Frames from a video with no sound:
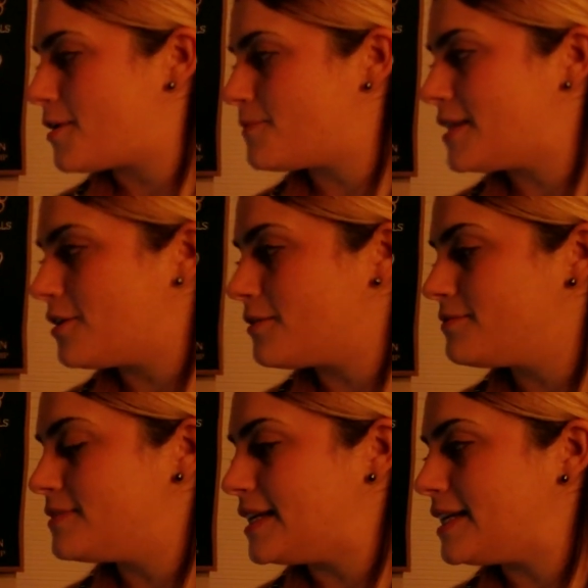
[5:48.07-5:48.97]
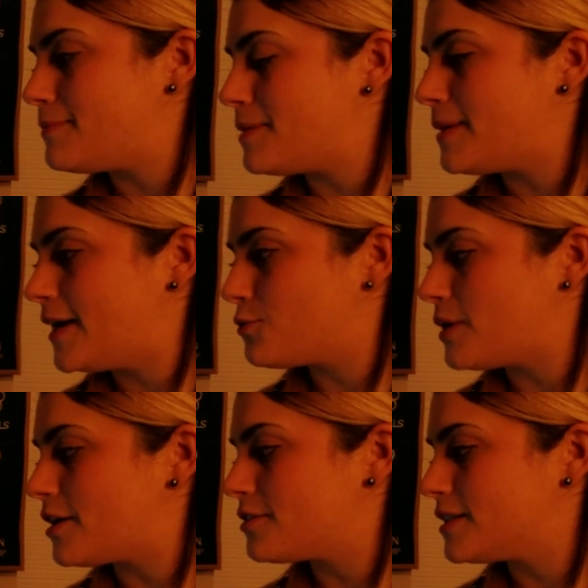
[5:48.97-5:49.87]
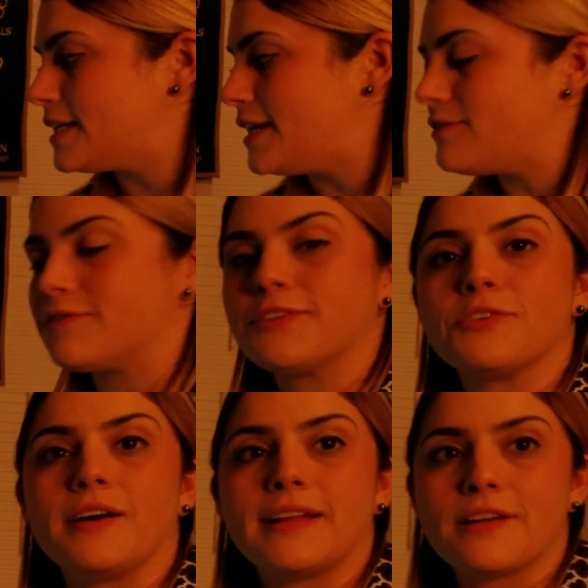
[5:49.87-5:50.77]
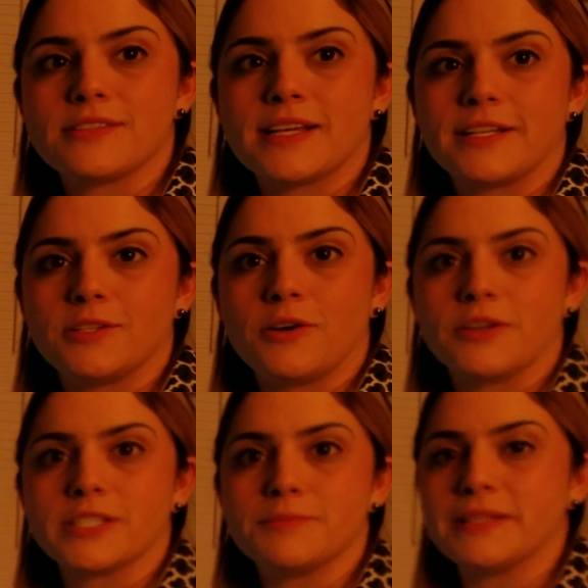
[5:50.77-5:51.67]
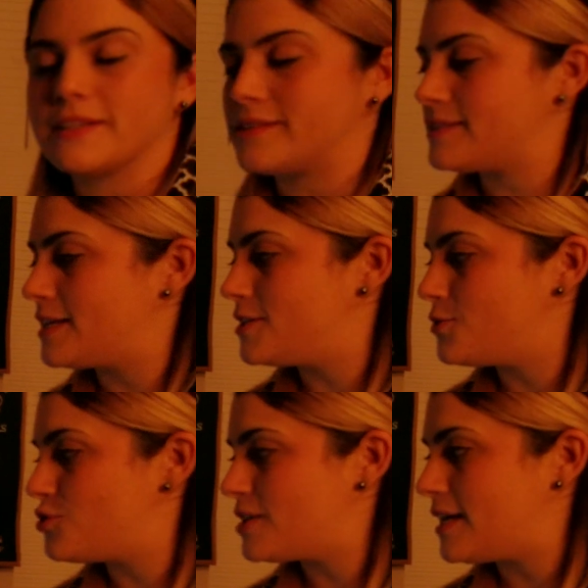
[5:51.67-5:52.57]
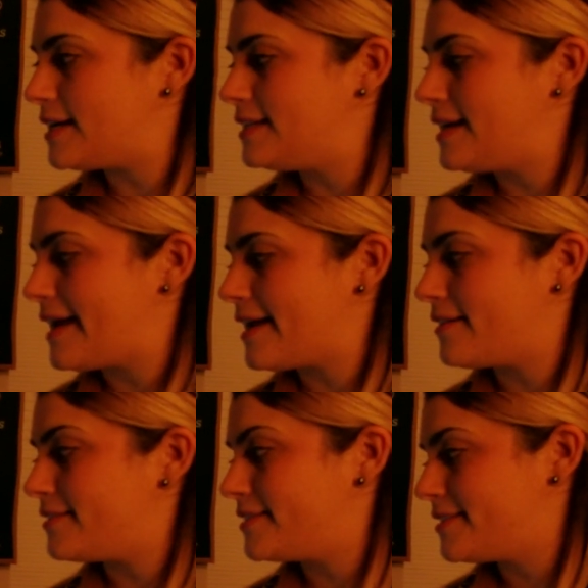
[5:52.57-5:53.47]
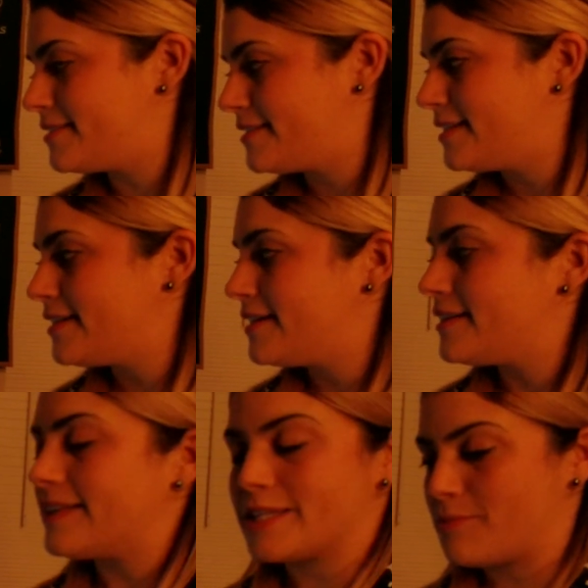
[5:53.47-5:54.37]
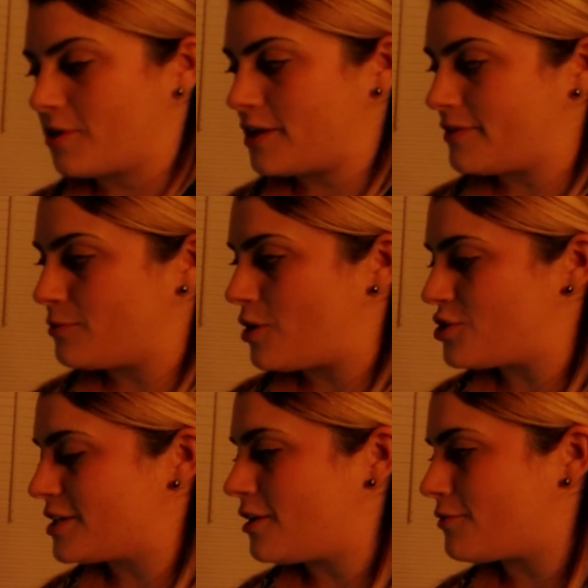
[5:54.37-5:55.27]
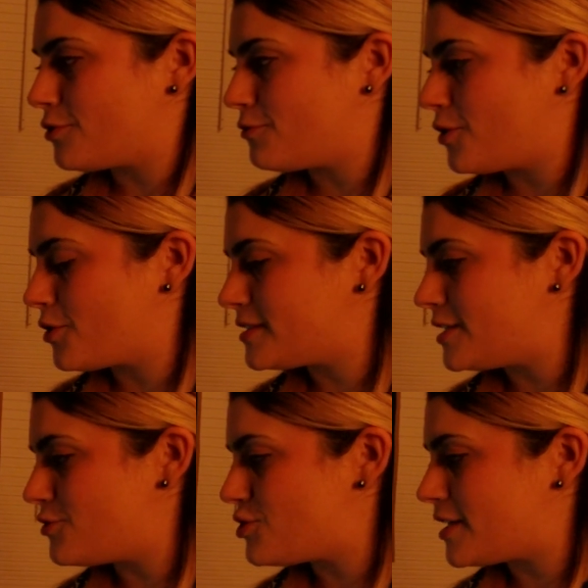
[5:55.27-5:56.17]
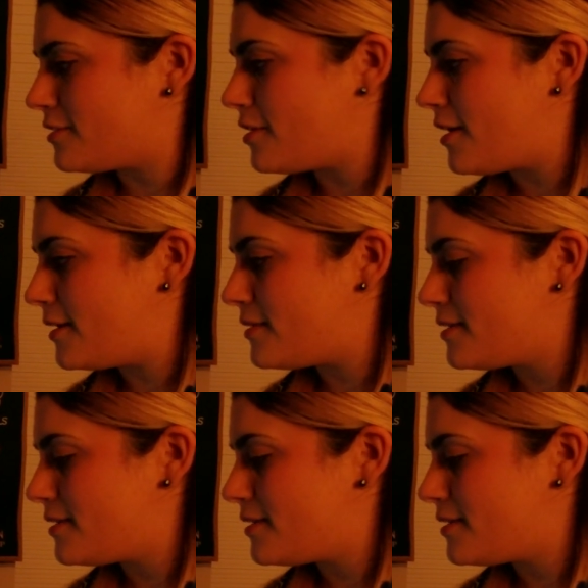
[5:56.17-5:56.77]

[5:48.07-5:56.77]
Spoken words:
They need to be bathed regularly, even if they're not outside dogs, because they do shed, and that's part of it, washing off their fur, because they do shed a lot.